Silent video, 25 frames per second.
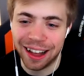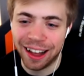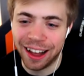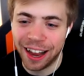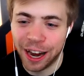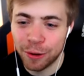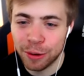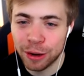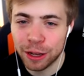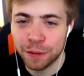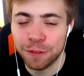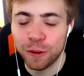
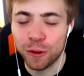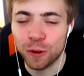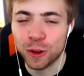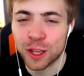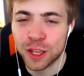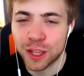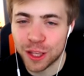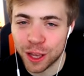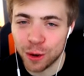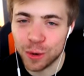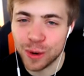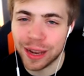I always feel
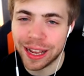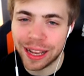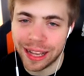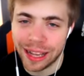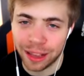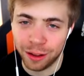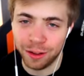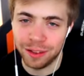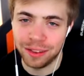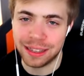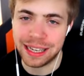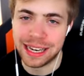so
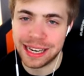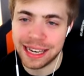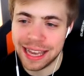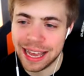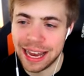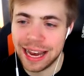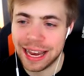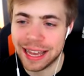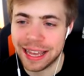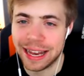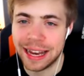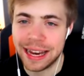guilty
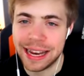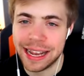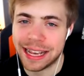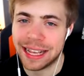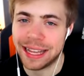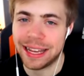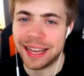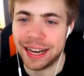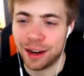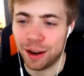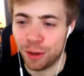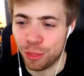killing elites
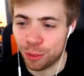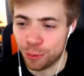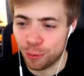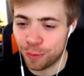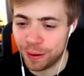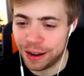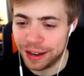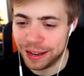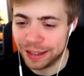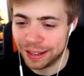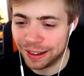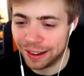in Halo
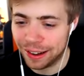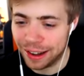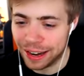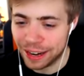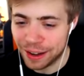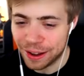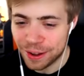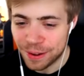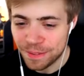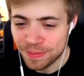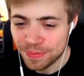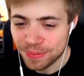three.
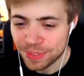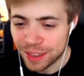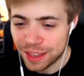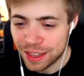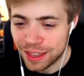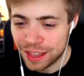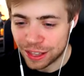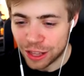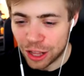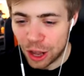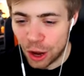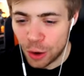Like,
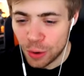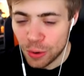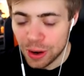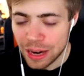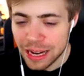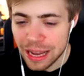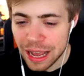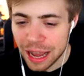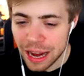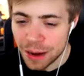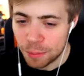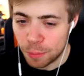it's the
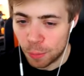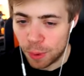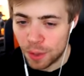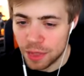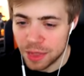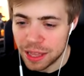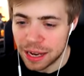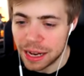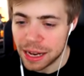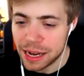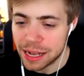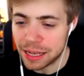only game where
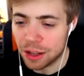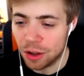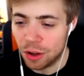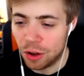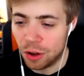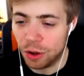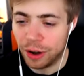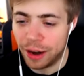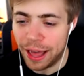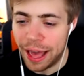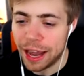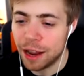the elites
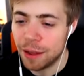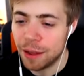aren't